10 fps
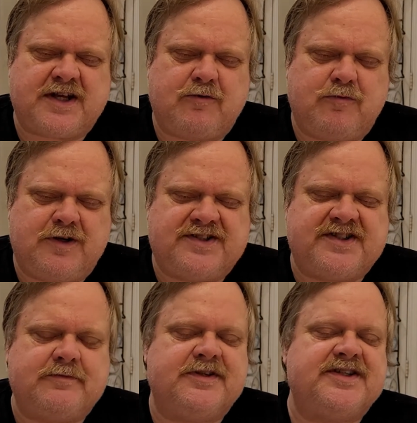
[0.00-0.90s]
I wanted
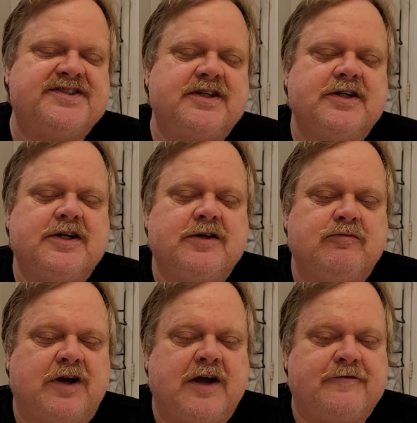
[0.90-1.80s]
some of this
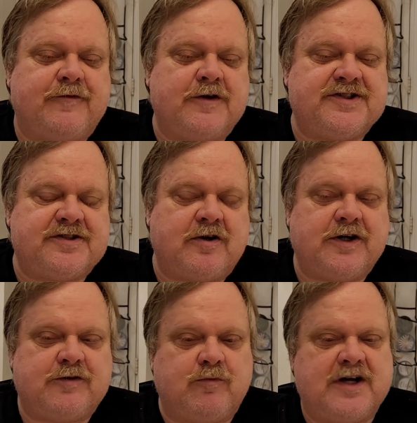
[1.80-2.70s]
when I first
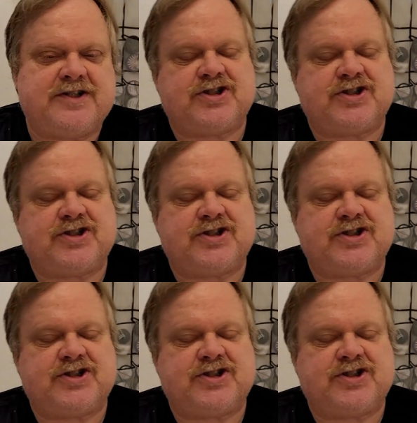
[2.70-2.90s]
started wet